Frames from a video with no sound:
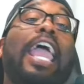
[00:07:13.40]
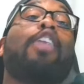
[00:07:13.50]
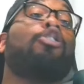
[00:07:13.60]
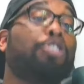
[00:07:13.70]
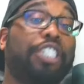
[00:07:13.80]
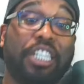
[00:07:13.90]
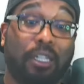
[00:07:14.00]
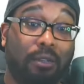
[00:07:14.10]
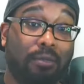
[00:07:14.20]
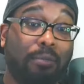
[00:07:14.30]

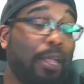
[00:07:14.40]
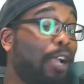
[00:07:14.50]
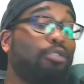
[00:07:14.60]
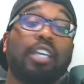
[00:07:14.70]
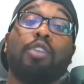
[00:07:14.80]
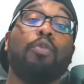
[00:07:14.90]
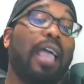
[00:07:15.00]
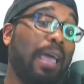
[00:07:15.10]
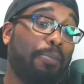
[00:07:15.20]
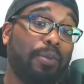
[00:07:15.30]
energy. I'm not going to tell you what
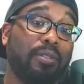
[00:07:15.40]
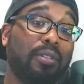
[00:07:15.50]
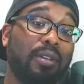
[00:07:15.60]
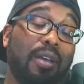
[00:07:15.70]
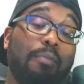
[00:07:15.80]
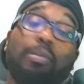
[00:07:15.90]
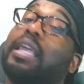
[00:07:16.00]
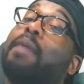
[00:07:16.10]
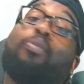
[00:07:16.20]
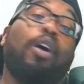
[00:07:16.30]
happens, but
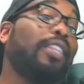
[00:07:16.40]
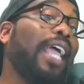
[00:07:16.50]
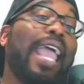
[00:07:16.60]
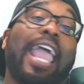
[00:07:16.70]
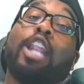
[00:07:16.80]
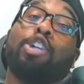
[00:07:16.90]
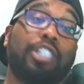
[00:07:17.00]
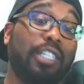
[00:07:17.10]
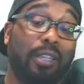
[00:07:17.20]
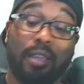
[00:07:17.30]
they brought that
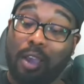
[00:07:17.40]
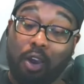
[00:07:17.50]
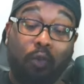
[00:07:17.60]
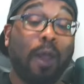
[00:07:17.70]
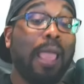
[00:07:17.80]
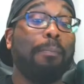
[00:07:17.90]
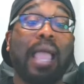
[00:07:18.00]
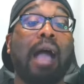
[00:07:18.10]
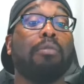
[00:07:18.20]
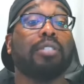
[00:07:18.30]
energy right back.
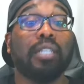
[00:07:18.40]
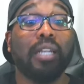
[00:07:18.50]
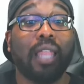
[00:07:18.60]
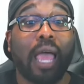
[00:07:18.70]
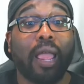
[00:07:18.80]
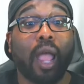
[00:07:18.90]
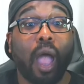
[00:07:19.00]
I was sitting there like